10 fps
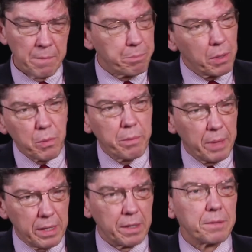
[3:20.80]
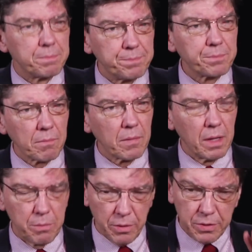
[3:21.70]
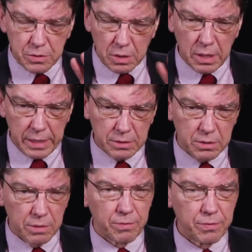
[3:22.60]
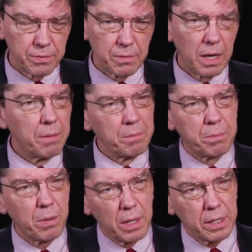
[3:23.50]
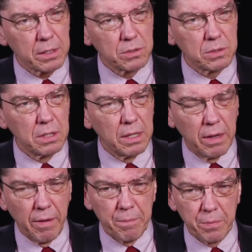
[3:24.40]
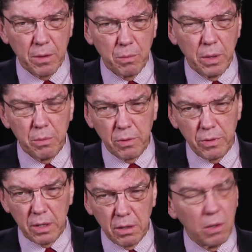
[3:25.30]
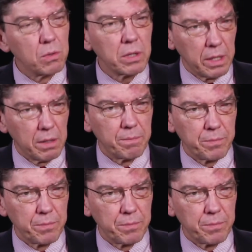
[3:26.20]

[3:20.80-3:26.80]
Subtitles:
But we made it. And with this class of products, we were the only